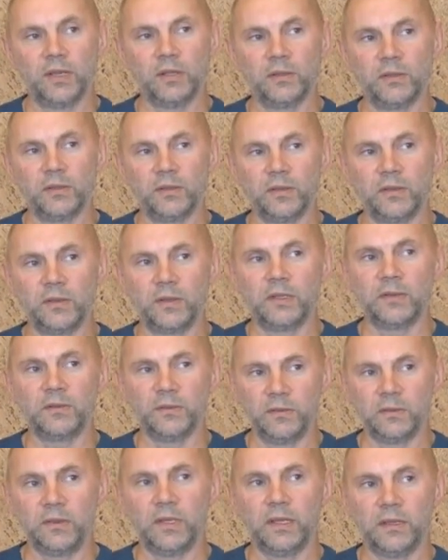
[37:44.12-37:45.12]
I'm your best
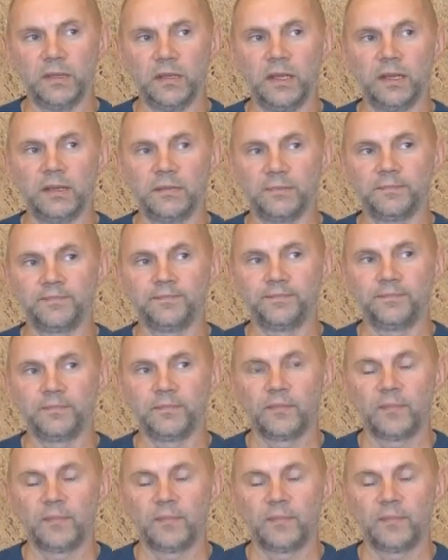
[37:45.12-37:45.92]
friend, we can't be